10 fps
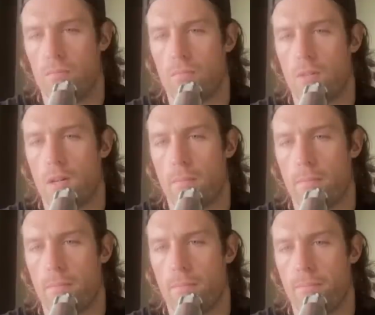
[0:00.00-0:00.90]
Right.
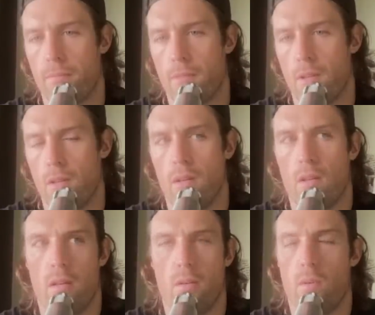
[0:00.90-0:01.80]

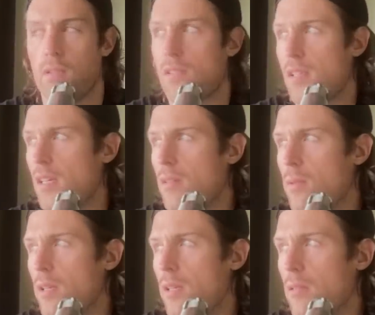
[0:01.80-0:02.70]
Yeah, well said.
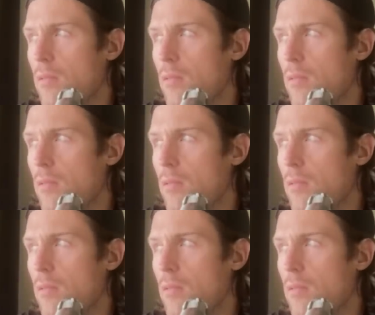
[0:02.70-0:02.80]
And we